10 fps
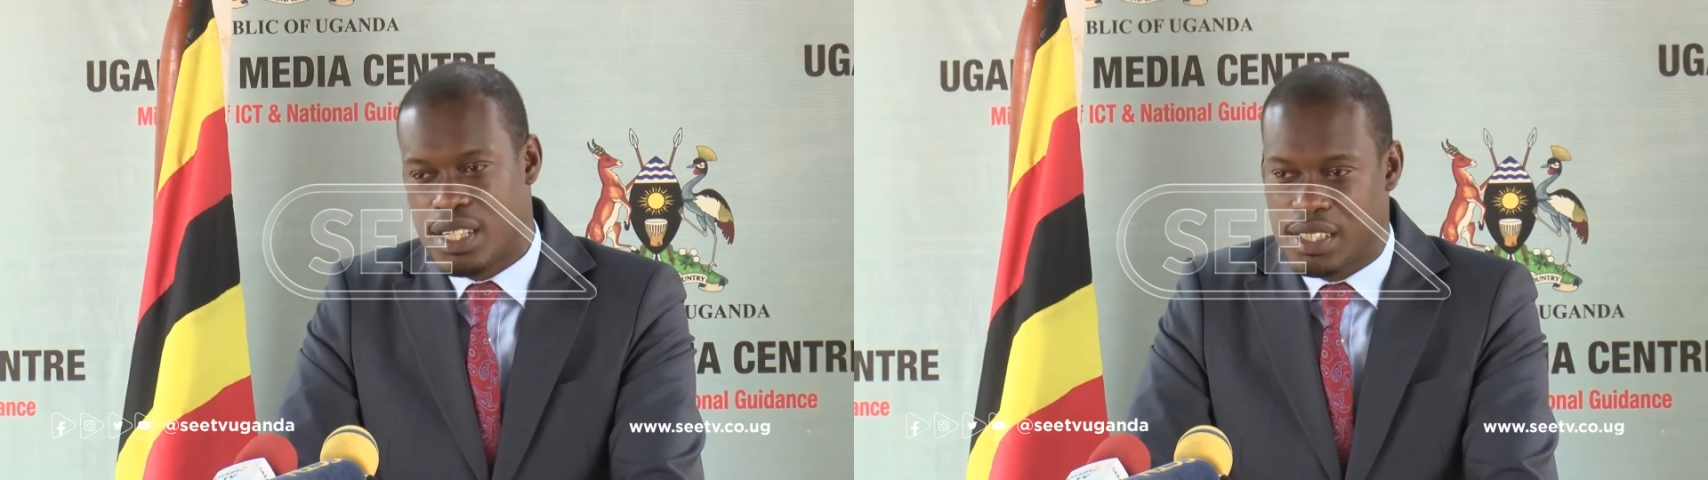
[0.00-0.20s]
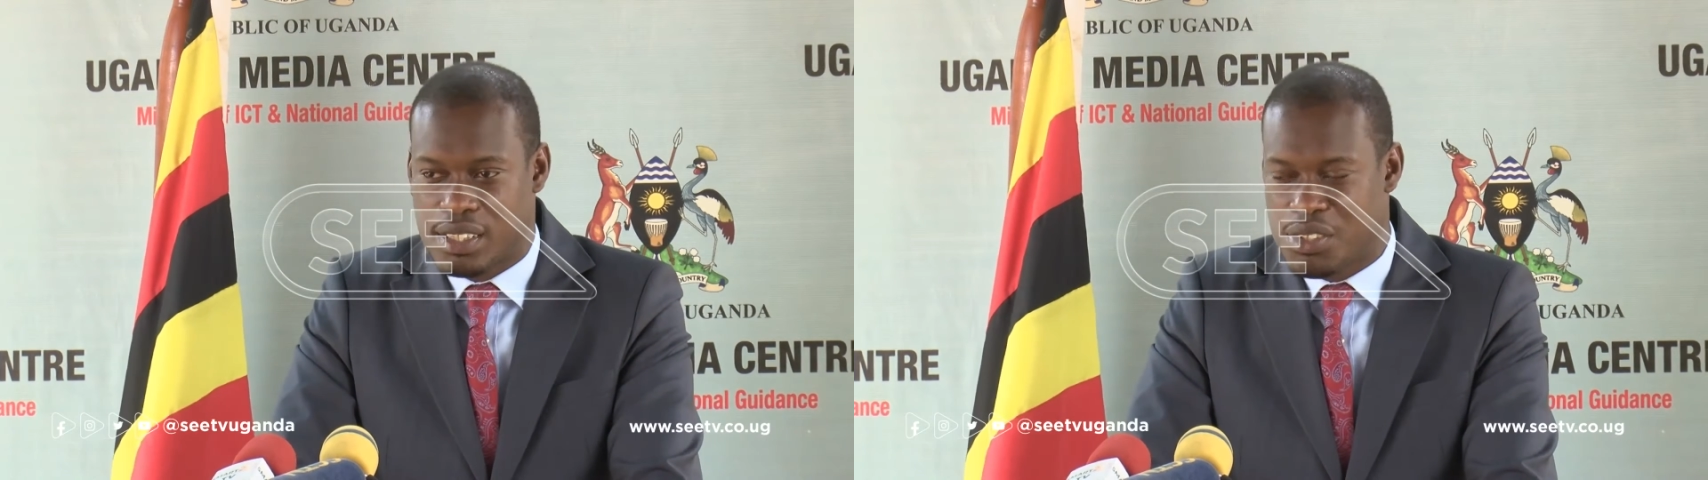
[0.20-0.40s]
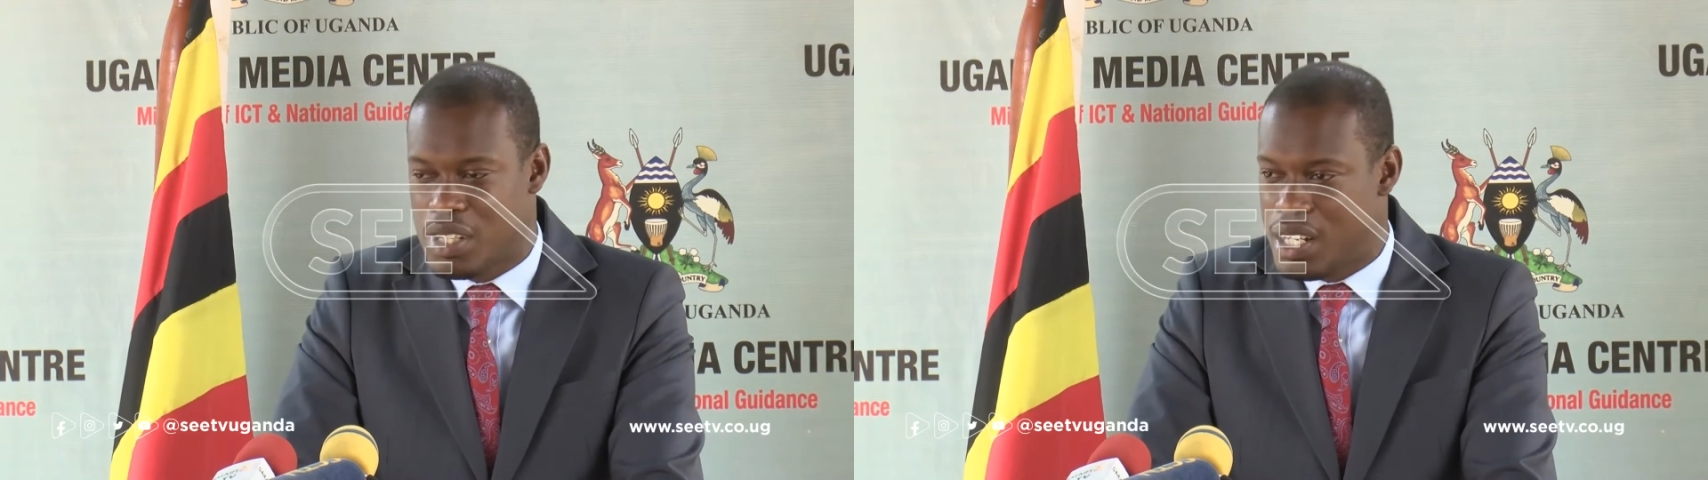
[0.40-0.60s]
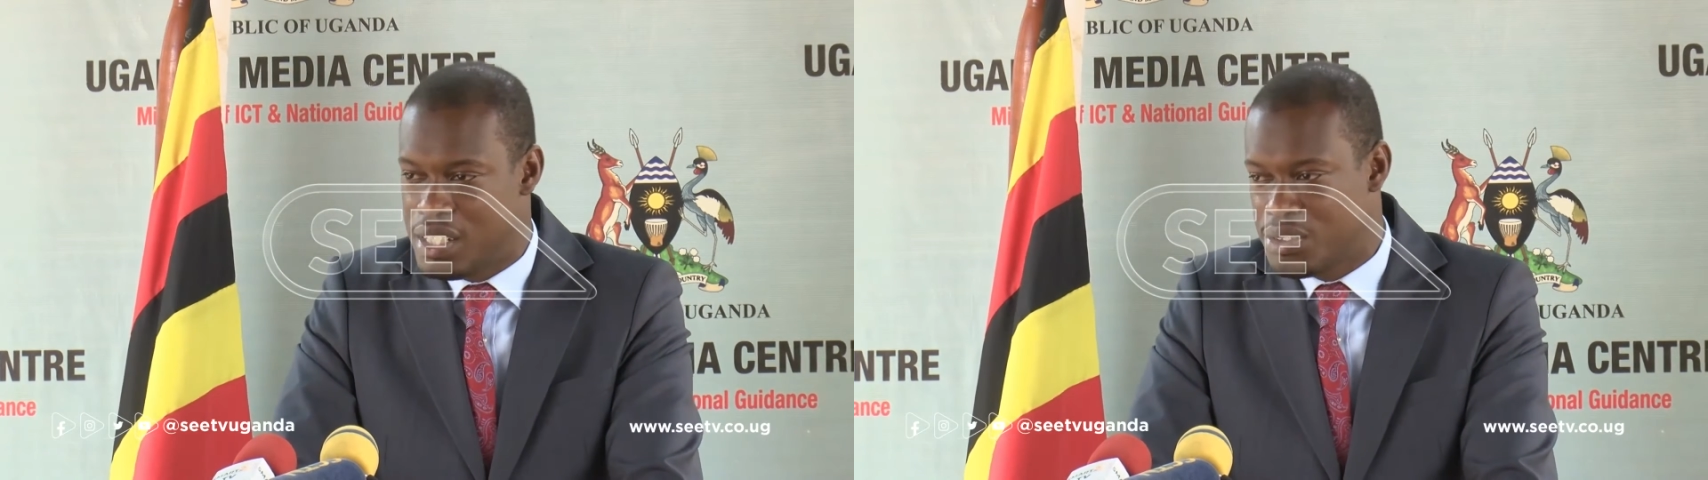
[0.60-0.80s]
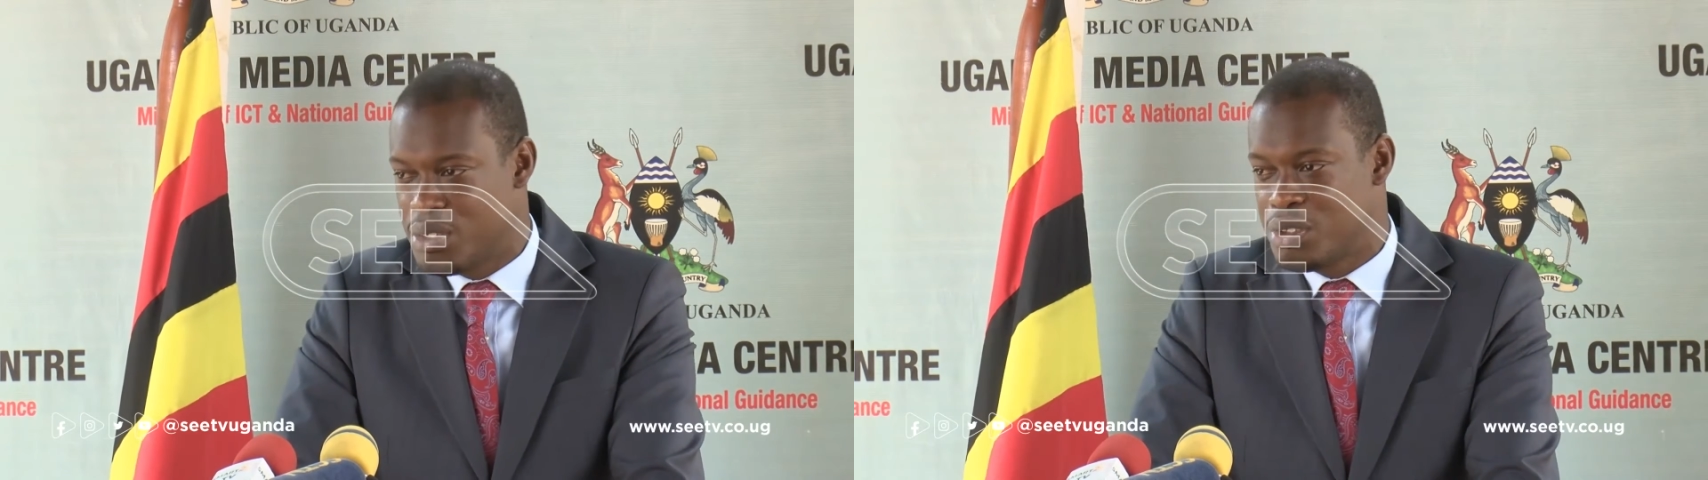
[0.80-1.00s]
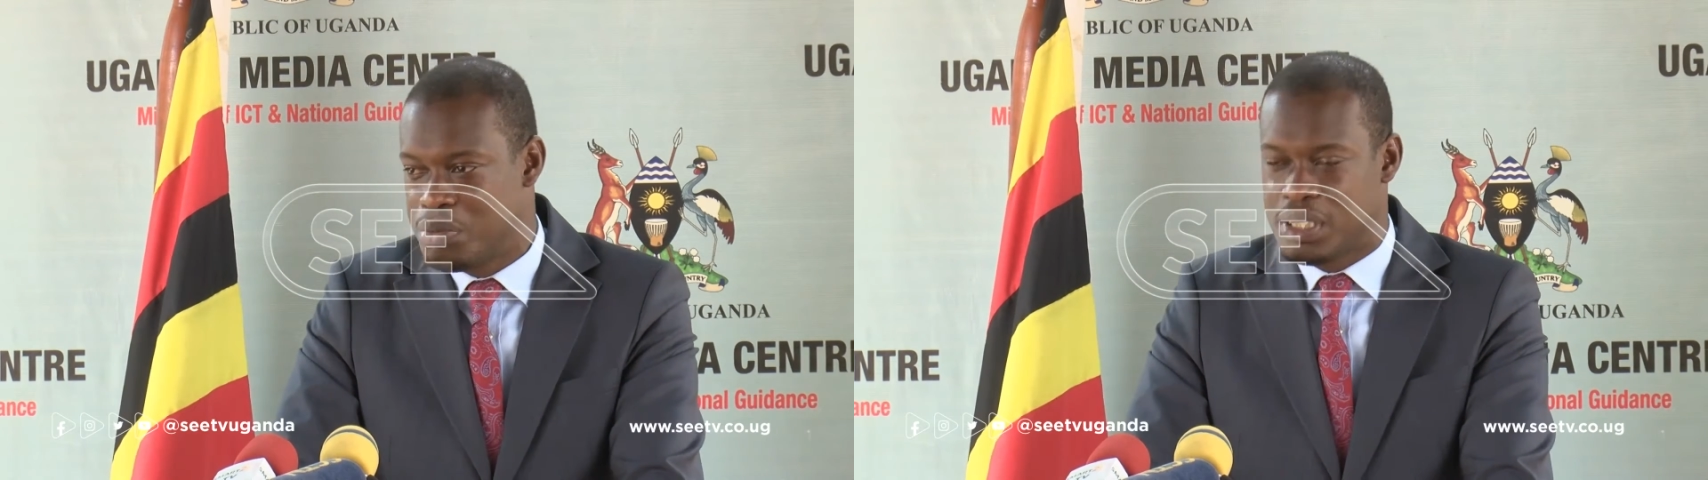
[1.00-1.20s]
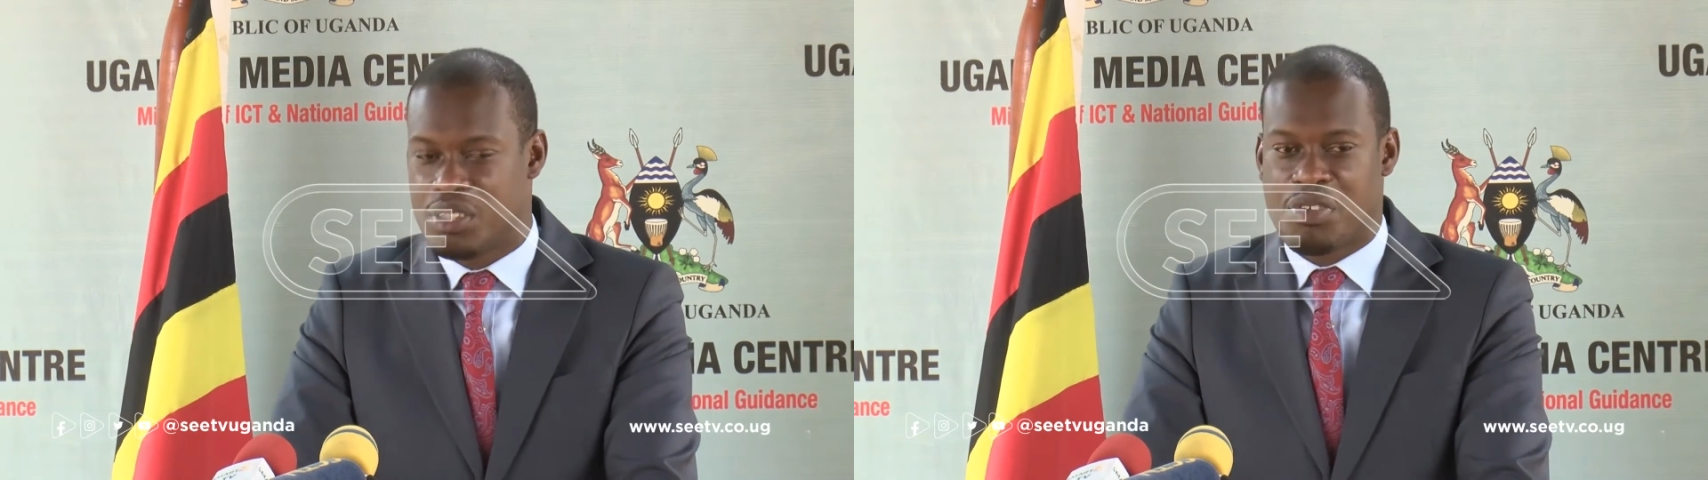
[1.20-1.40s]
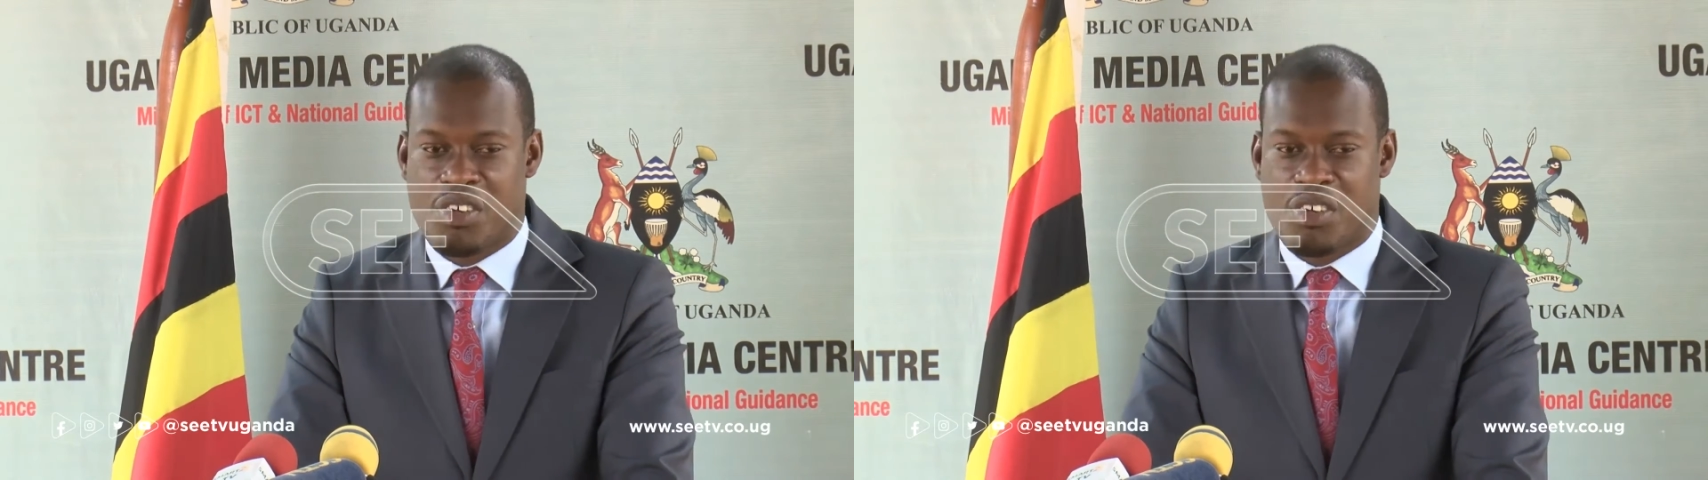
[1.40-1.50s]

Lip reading: I think the Ugandans contributed